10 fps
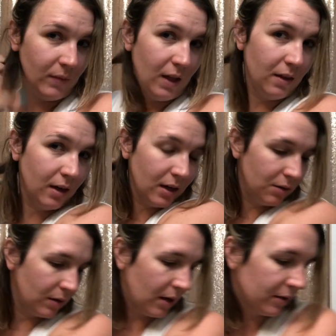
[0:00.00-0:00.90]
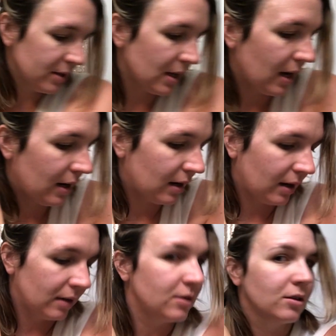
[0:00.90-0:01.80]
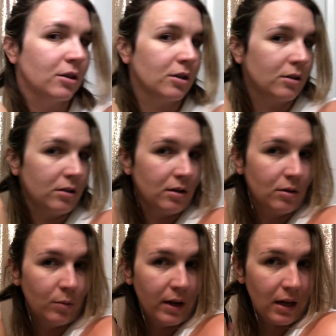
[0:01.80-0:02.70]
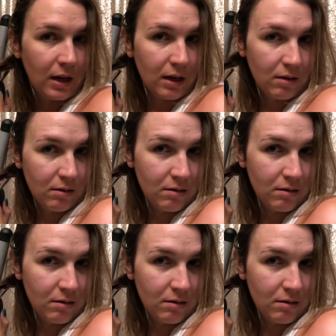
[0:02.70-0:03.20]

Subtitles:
And then I do the other side and I curl away